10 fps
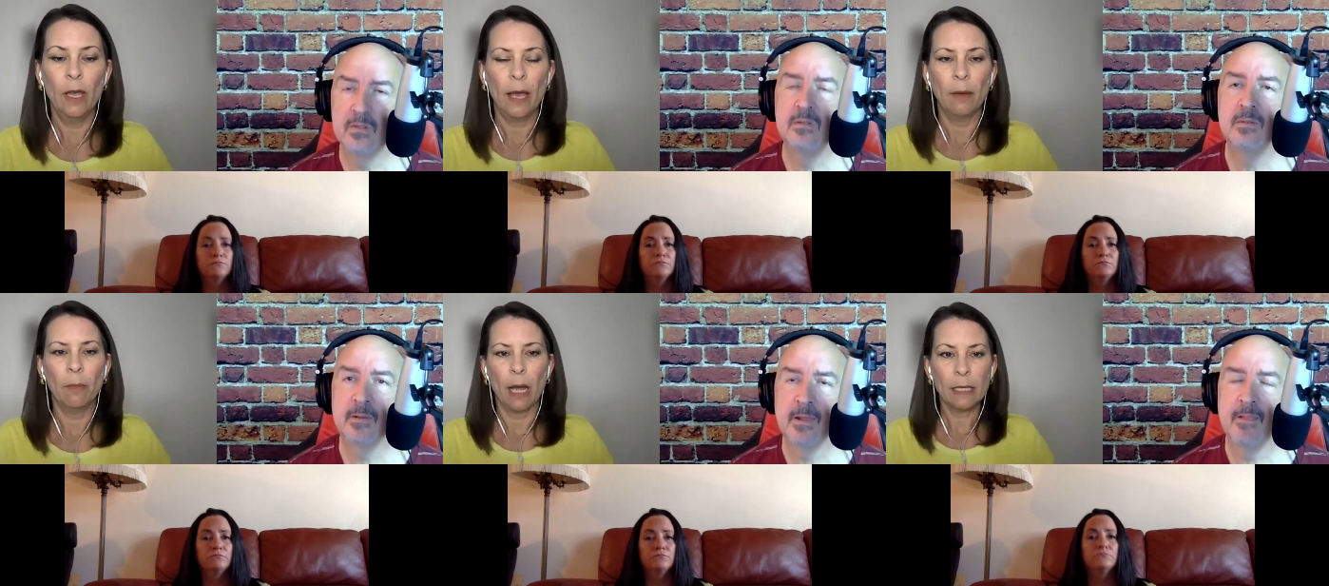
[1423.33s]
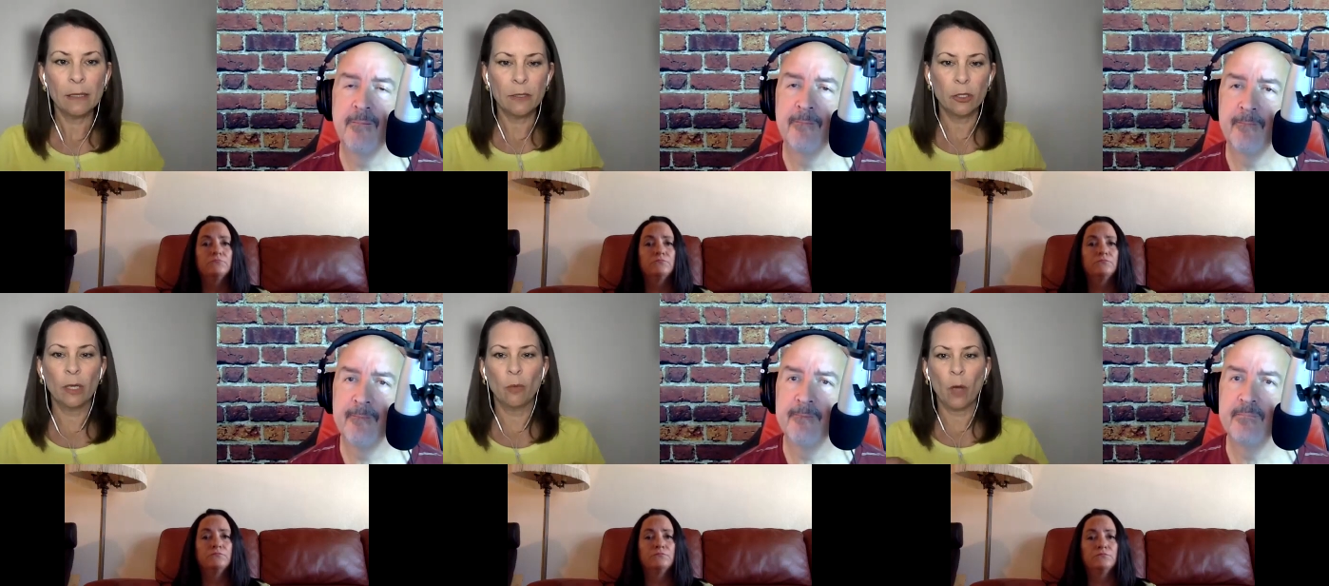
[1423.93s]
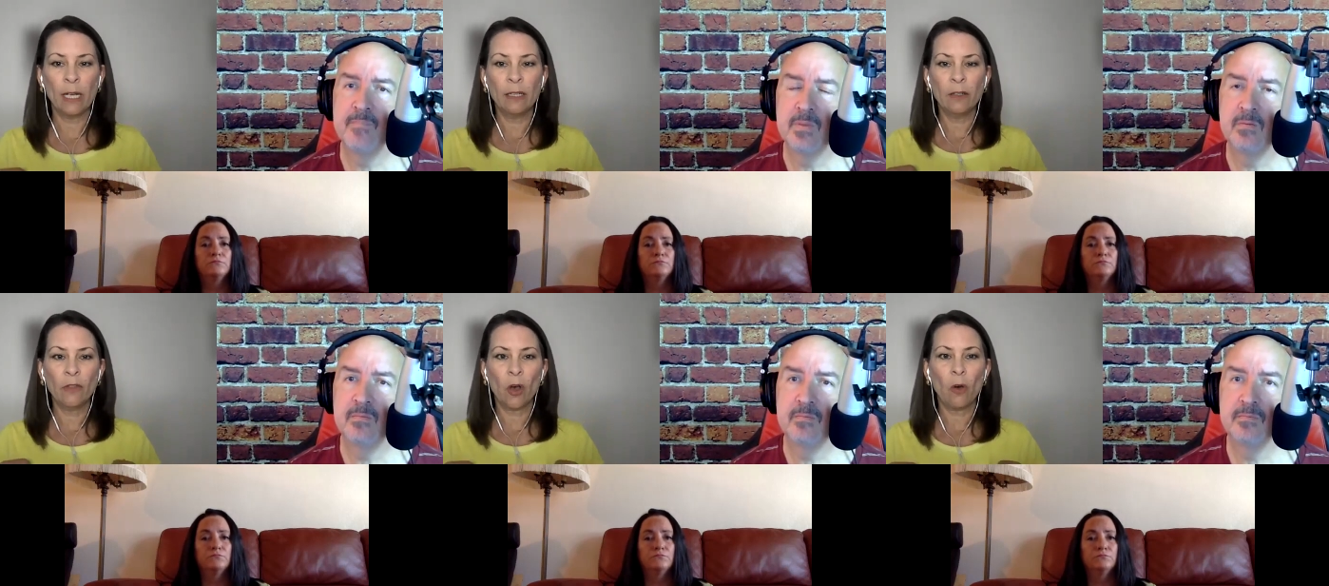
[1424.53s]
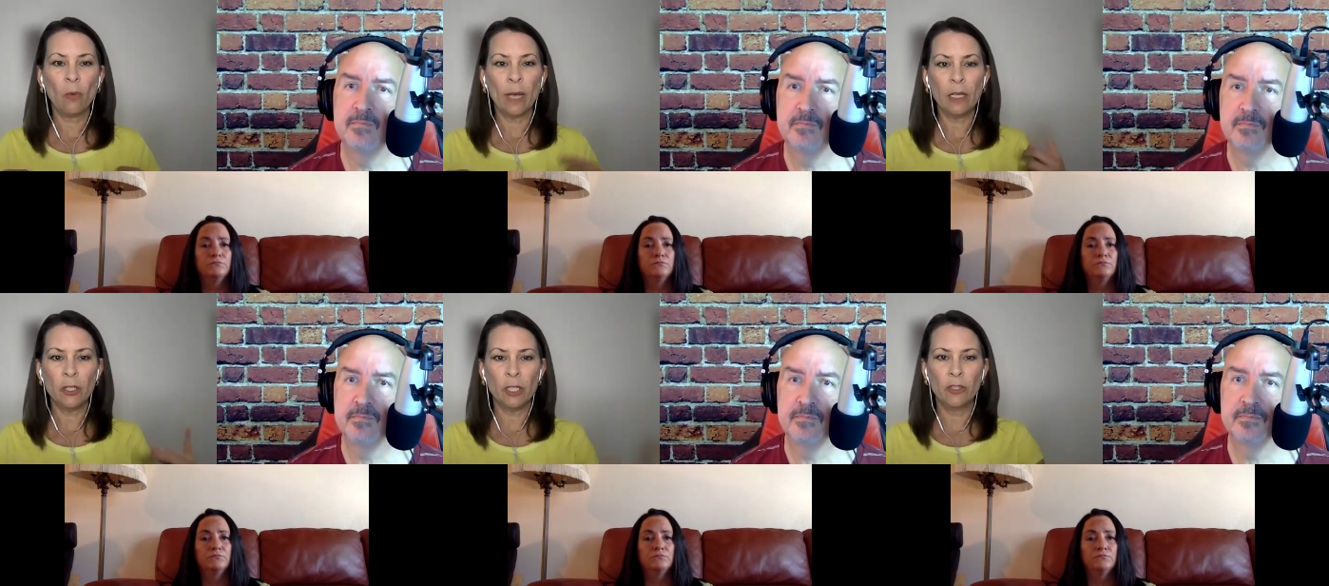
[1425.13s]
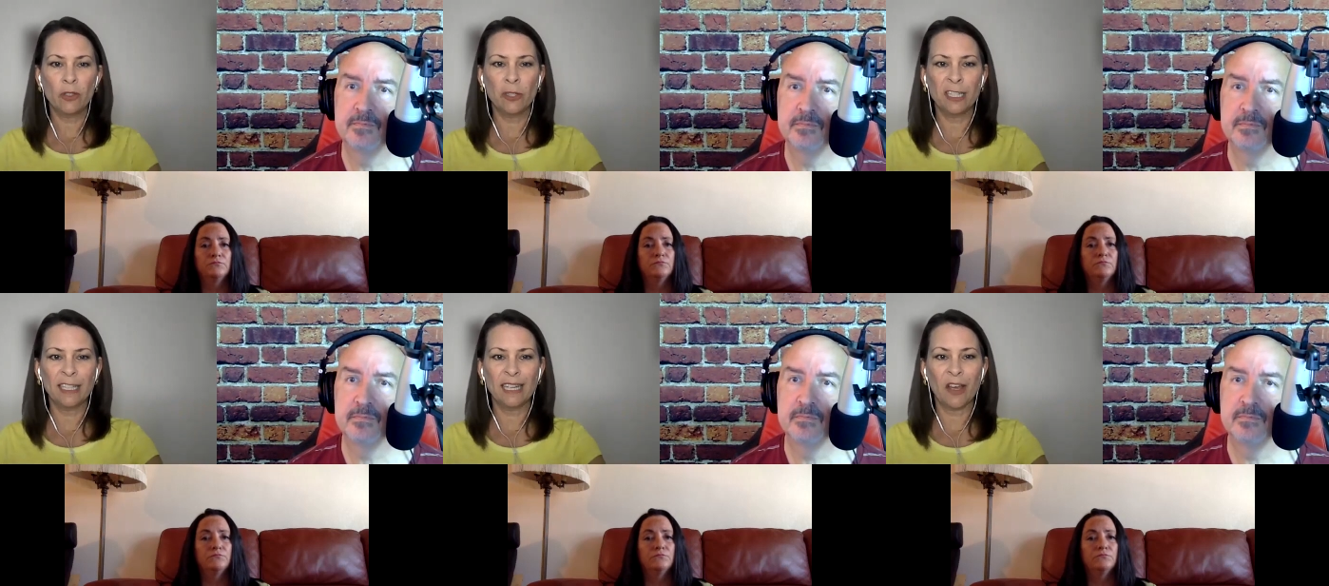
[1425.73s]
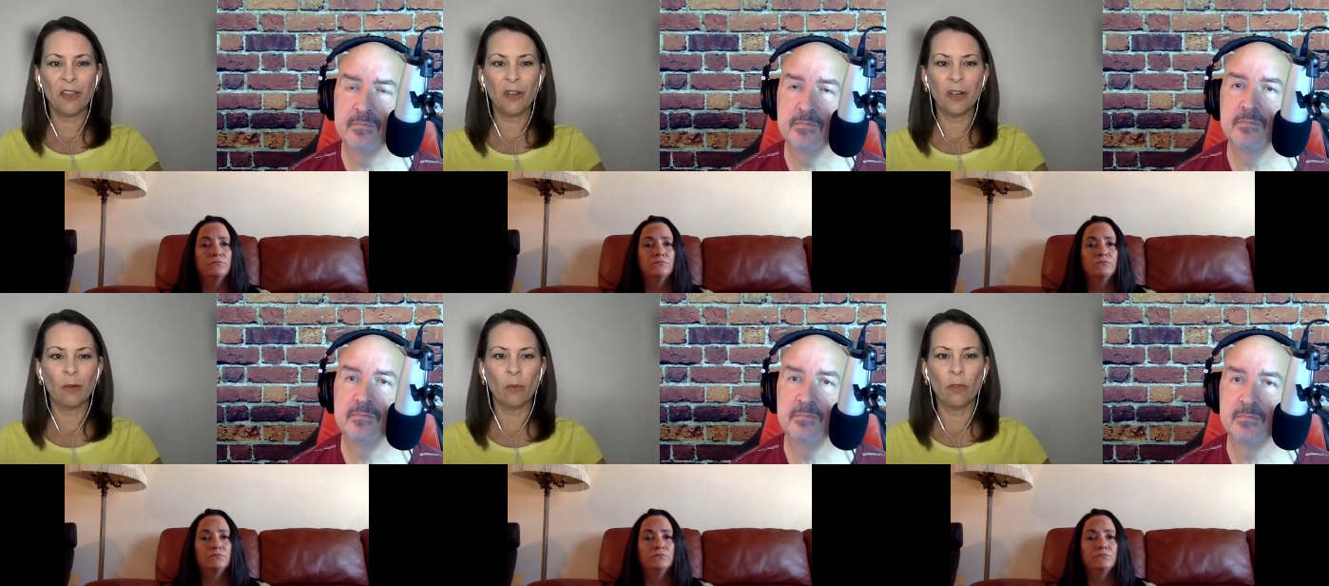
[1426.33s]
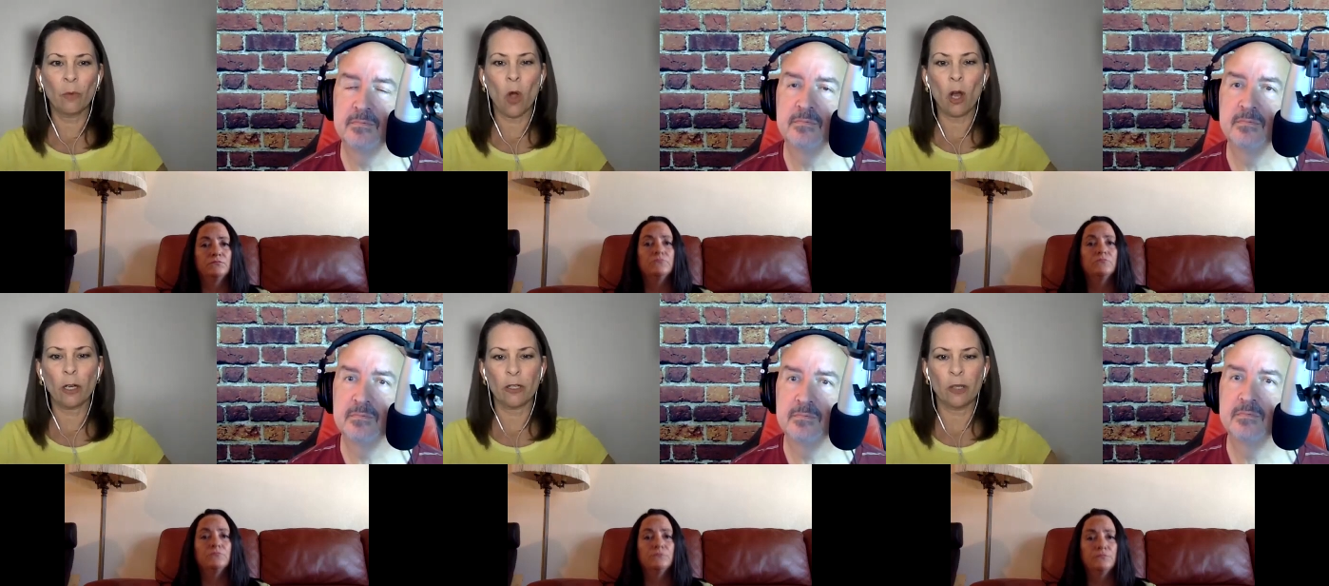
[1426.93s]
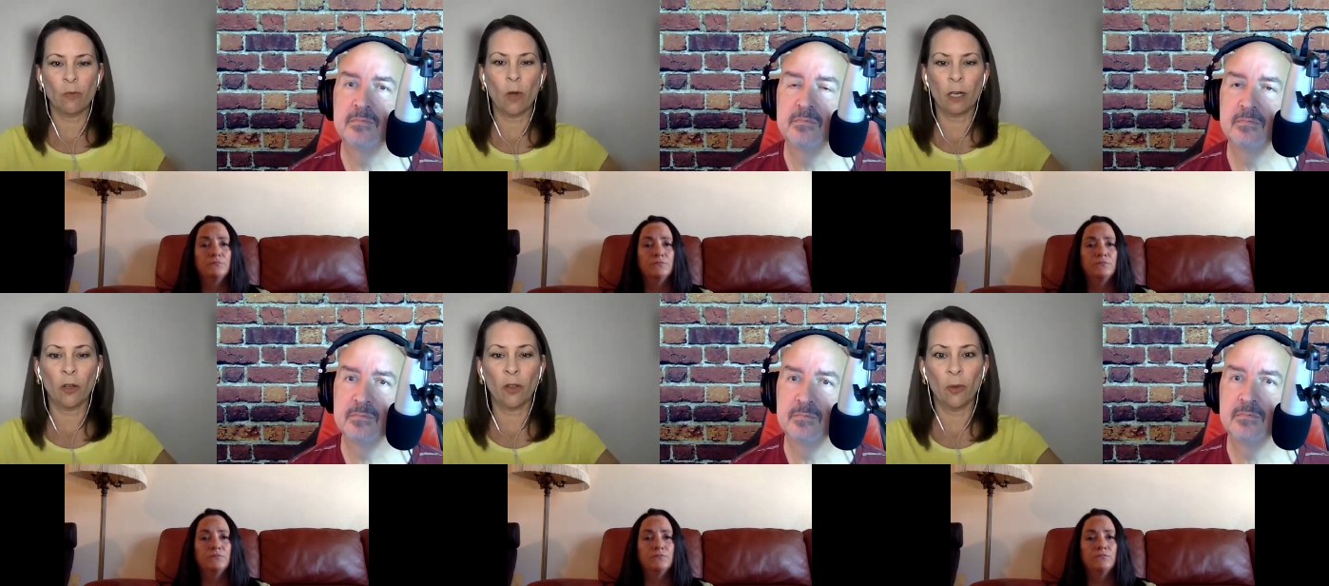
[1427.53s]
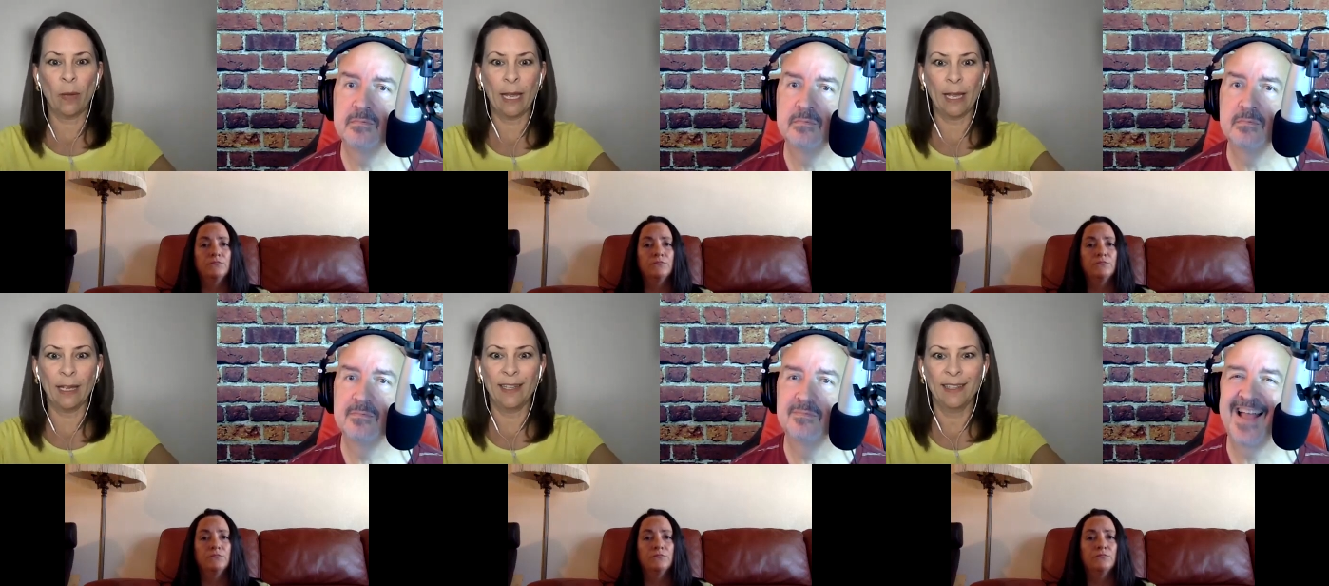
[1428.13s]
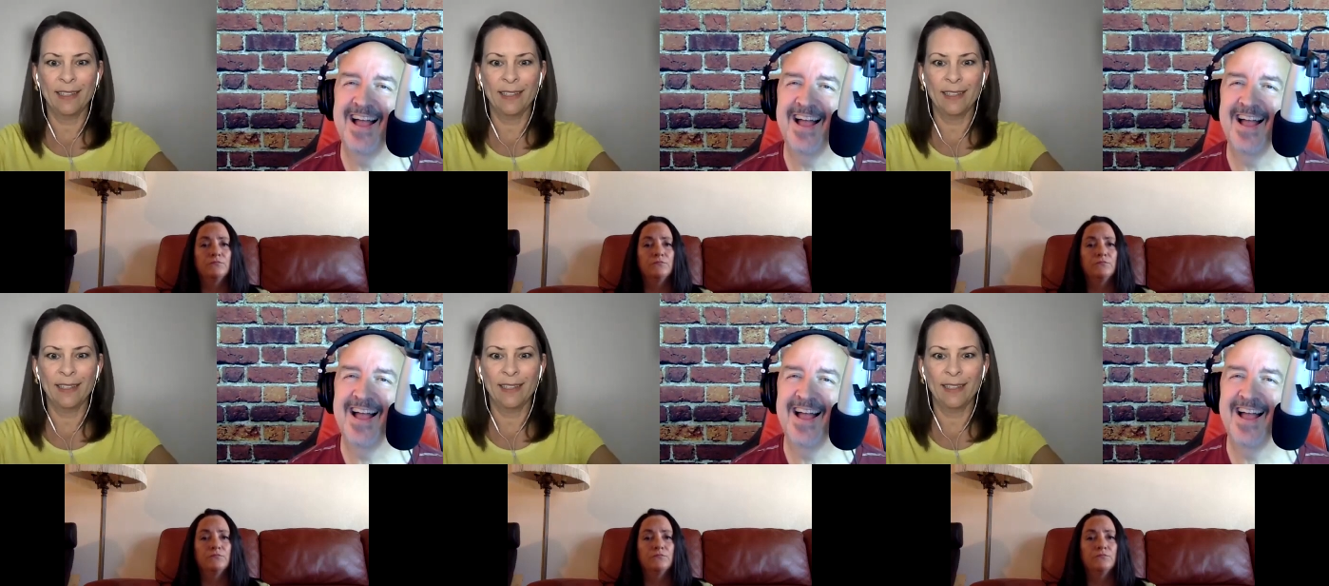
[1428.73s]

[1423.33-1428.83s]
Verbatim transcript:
Speaker 1: Um, I stood at one end of the hallway, she stood in the other, and with a walker, she walked all the way